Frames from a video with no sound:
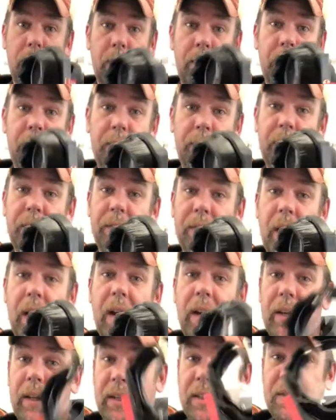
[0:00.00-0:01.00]
This
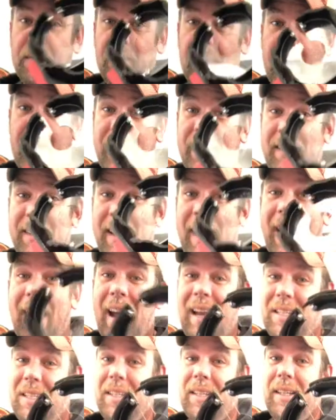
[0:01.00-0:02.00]
design is
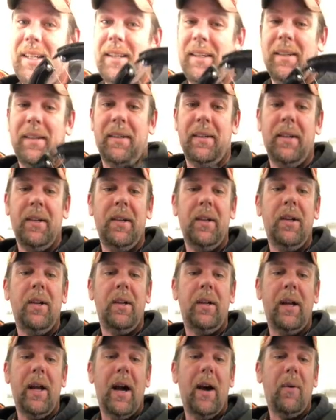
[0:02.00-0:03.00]
fantastic.
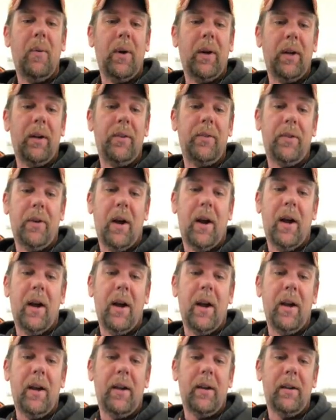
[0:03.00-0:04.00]
Now we're gonna
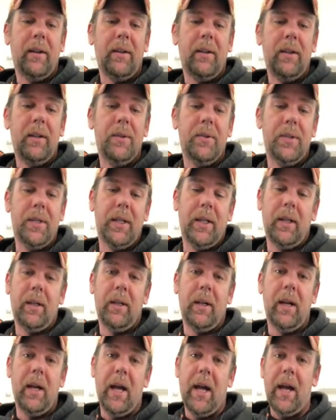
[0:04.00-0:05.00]
try using
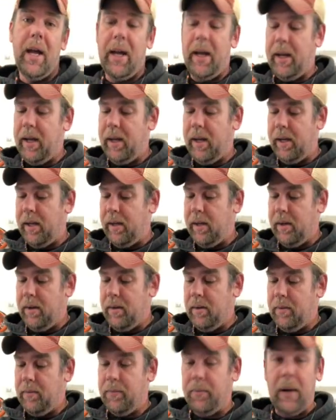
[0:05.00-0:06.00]
a
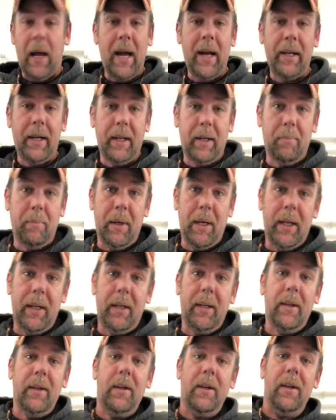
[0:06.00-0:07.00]
flattening bit,
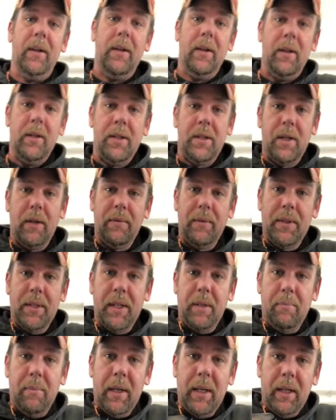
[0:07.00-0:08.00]

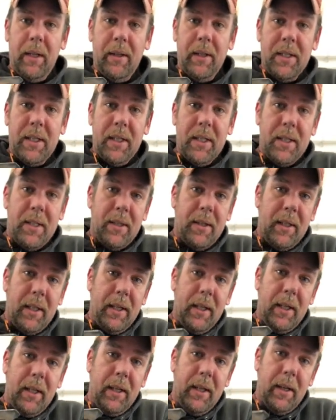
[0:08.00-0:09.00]
surfacing bit. This is
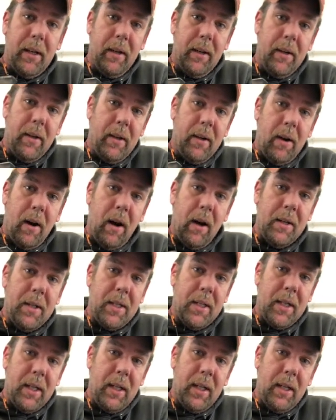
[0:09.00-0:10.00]
the
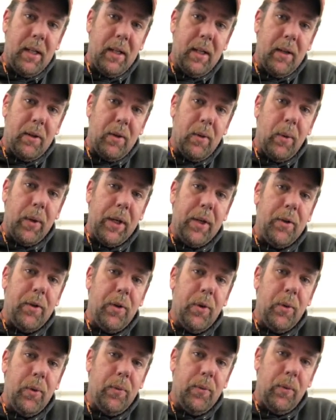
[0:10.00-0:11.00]

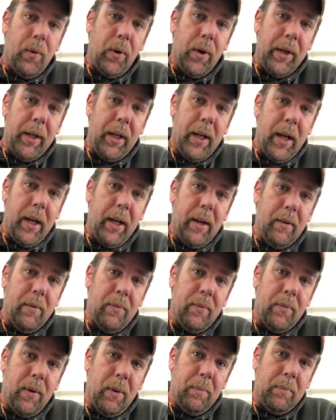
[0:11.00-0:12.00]
RC2248
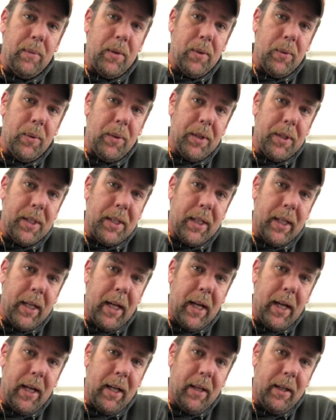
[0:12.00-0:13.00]
from Tools
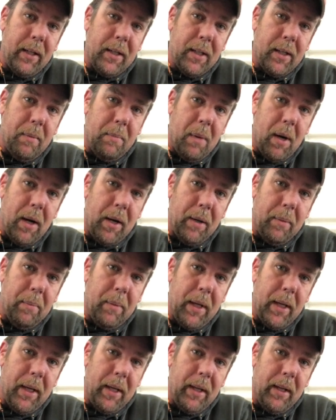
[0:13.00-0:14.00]
Today. It's an Amana
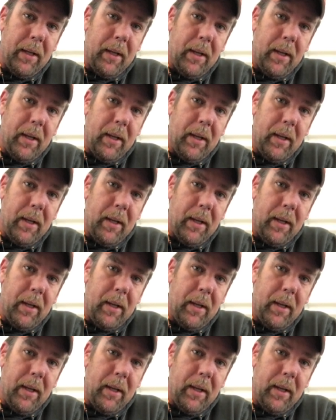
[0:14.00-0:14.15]
bit.